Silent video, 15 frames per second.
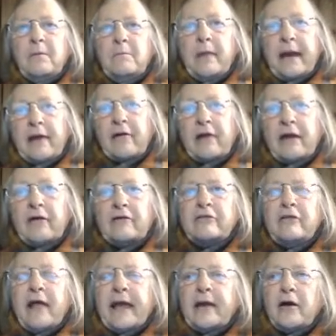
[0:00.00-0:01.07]

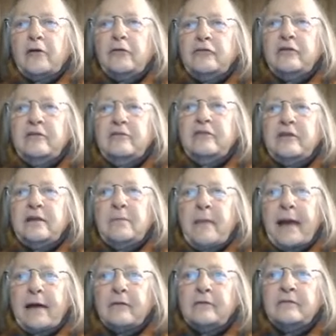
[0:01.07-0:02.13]
barriers like oceans and
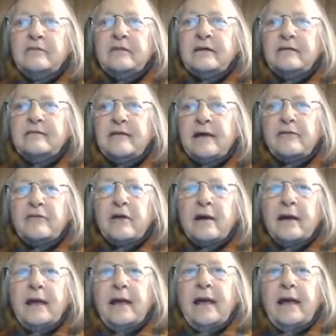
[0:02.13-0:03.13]
mountains, etc.,